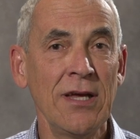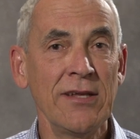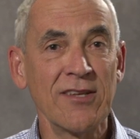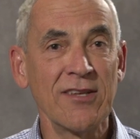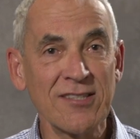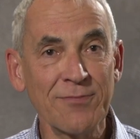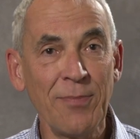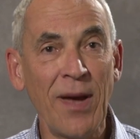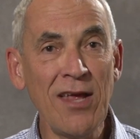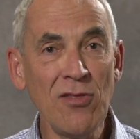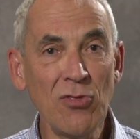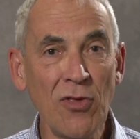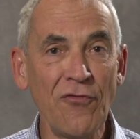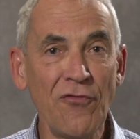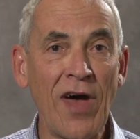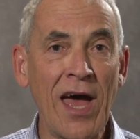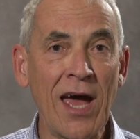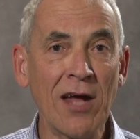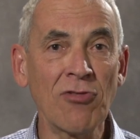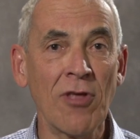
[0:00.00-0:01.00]
despite the
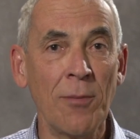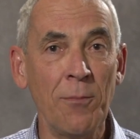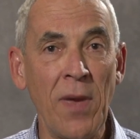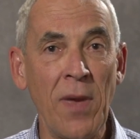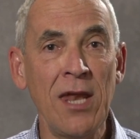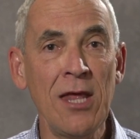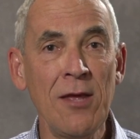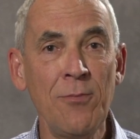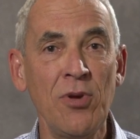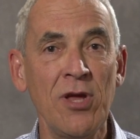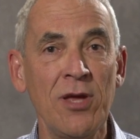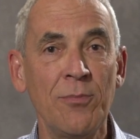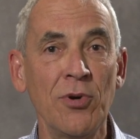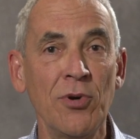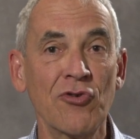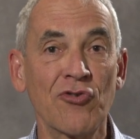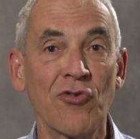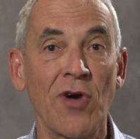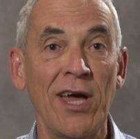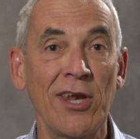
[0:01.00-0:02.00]
fact that many
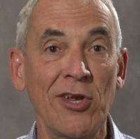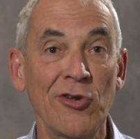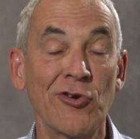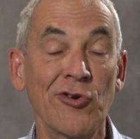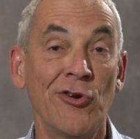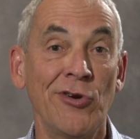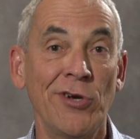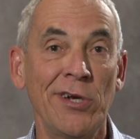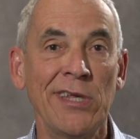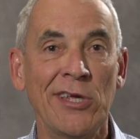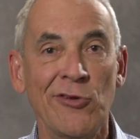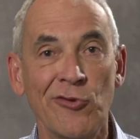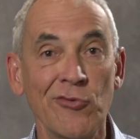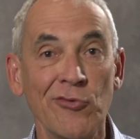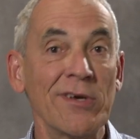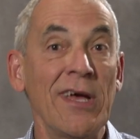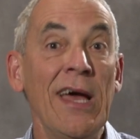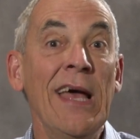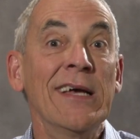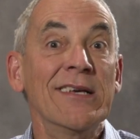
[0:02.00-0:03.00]
people try to turn it
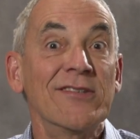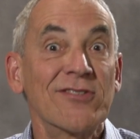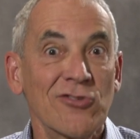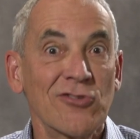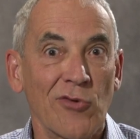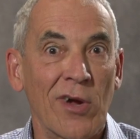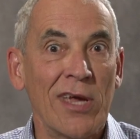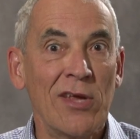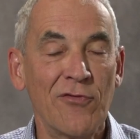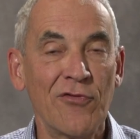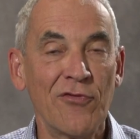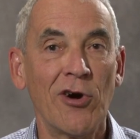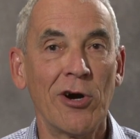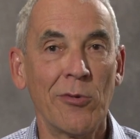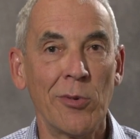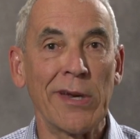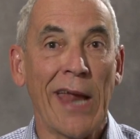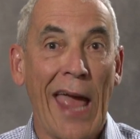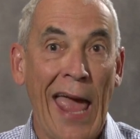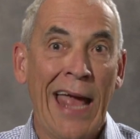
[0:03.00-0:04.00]
into a
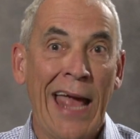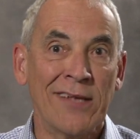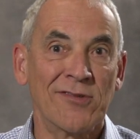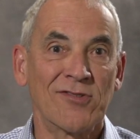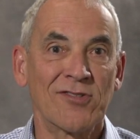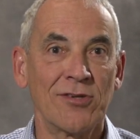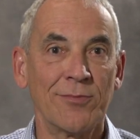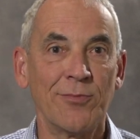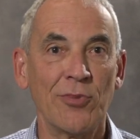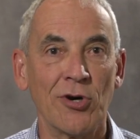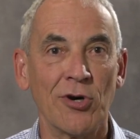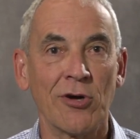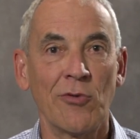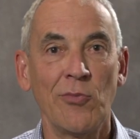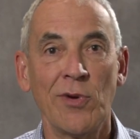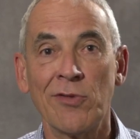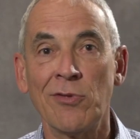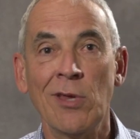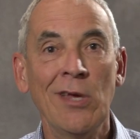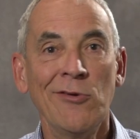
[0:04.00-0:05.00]
straightforward answer book
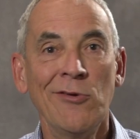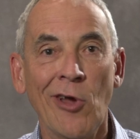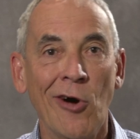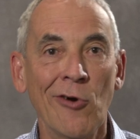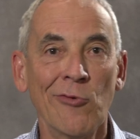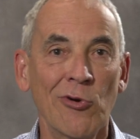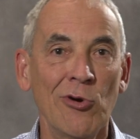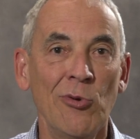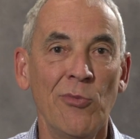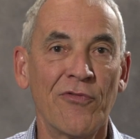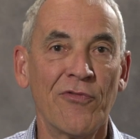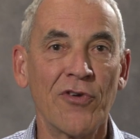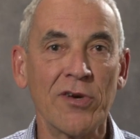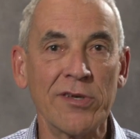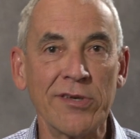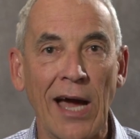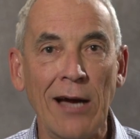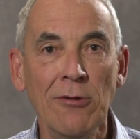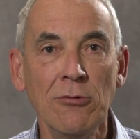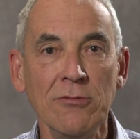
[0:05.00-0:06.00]
with no room for
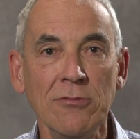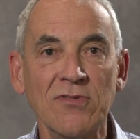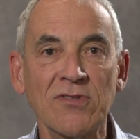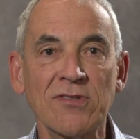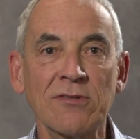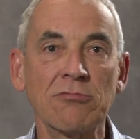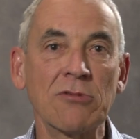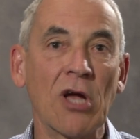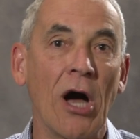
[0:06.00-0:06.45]
doubts,